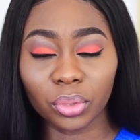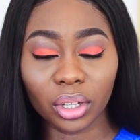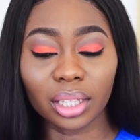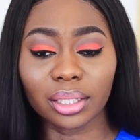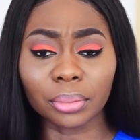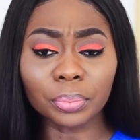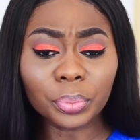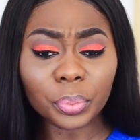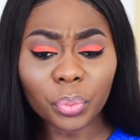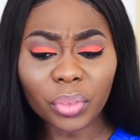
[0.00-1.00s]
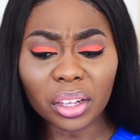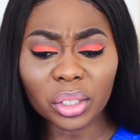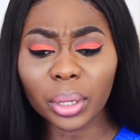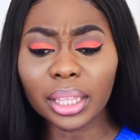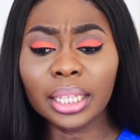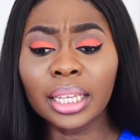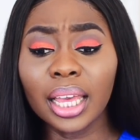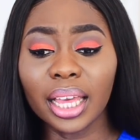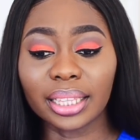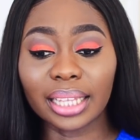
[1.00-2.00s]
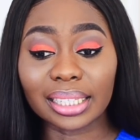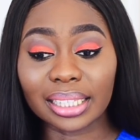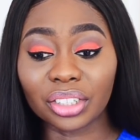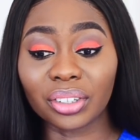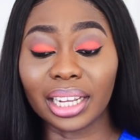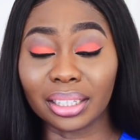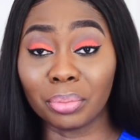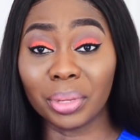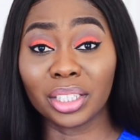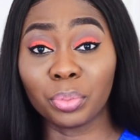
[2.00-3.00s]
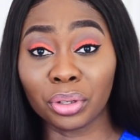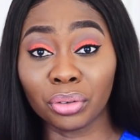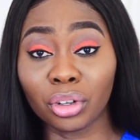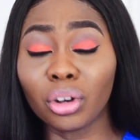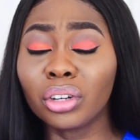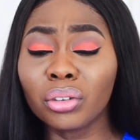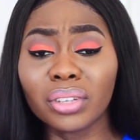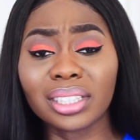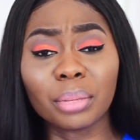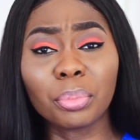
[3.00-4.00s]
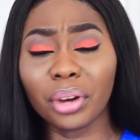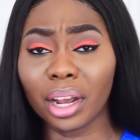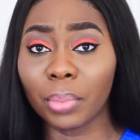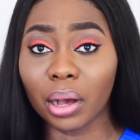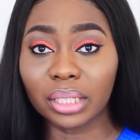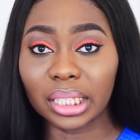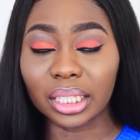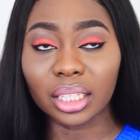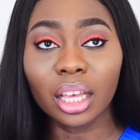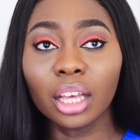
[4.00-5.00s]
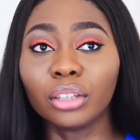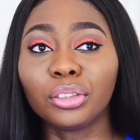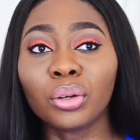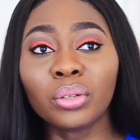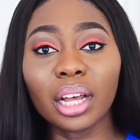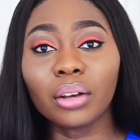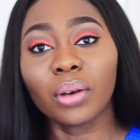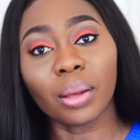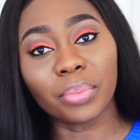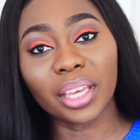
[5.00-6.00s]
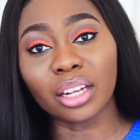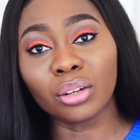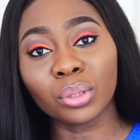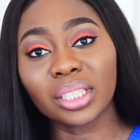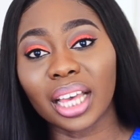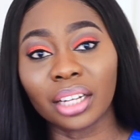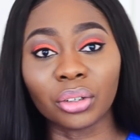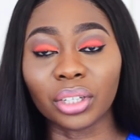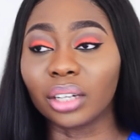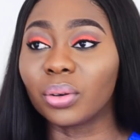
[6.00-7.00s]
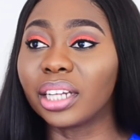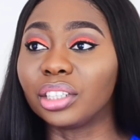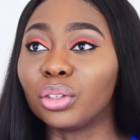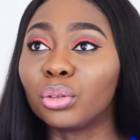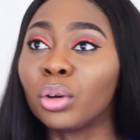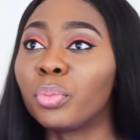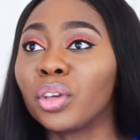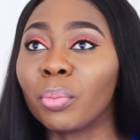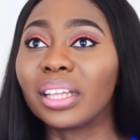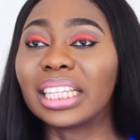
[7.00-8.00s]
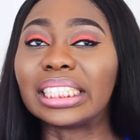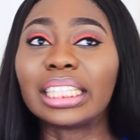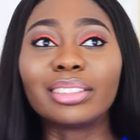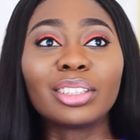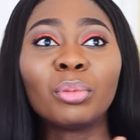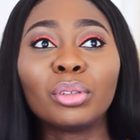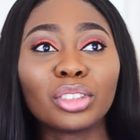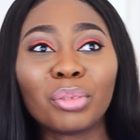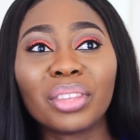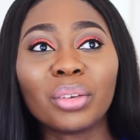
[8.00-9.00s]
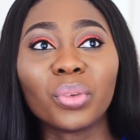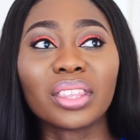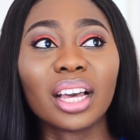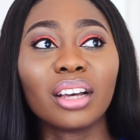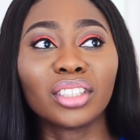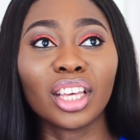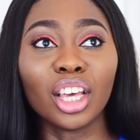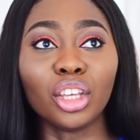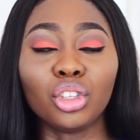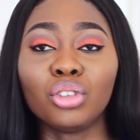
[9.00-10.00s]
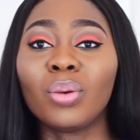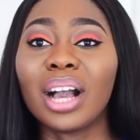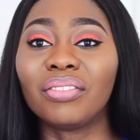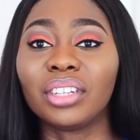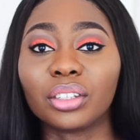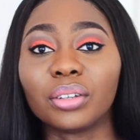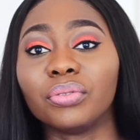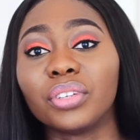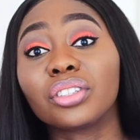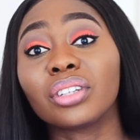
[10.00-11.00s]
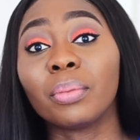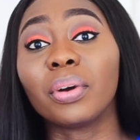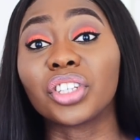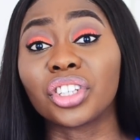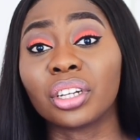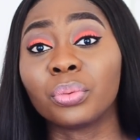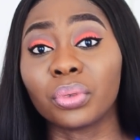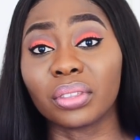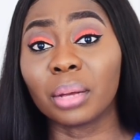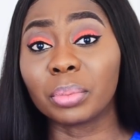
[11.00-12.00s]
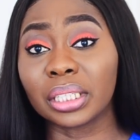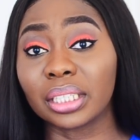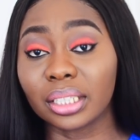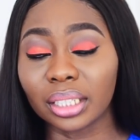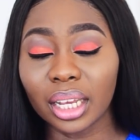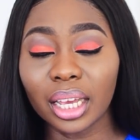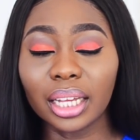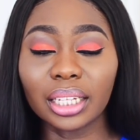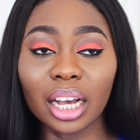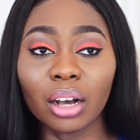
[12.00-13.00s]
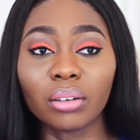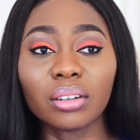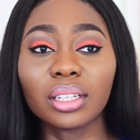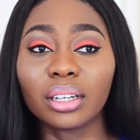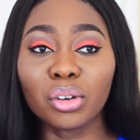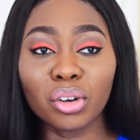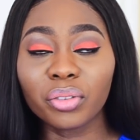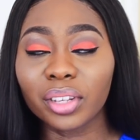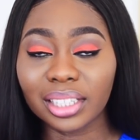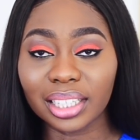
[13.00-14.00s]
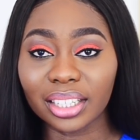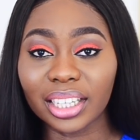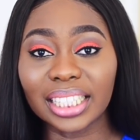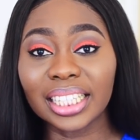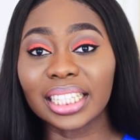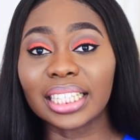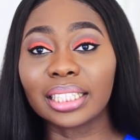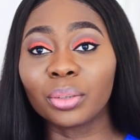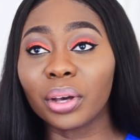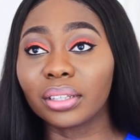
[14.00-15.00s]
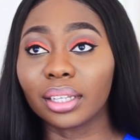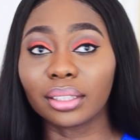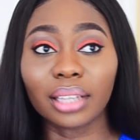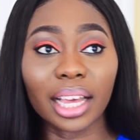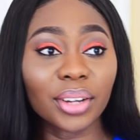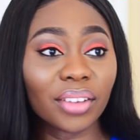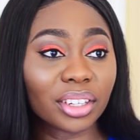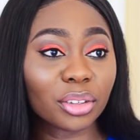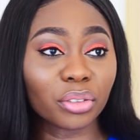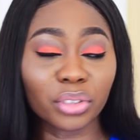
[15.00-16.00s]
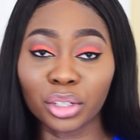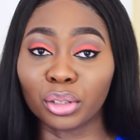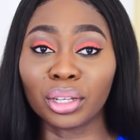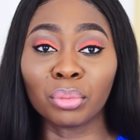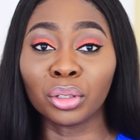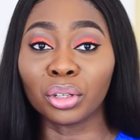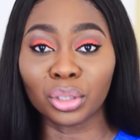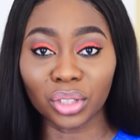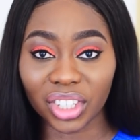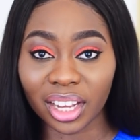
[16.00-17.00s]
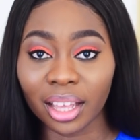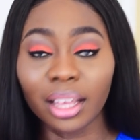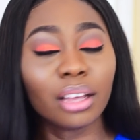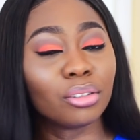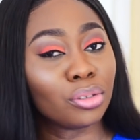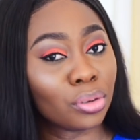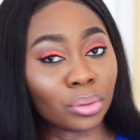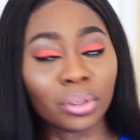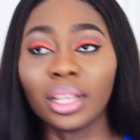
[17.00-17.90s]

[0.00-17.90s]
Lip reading: Do you understand? So I think that's literally like the best period. And obviously pray about it. Don't now go and be a loose canyon and go and, you know, open your mouth and tell someone something without you having a conviction about sharing it with that person. Now obviously you can take the easy way out and say, I don't have any conviction, so I'm not going to share. No.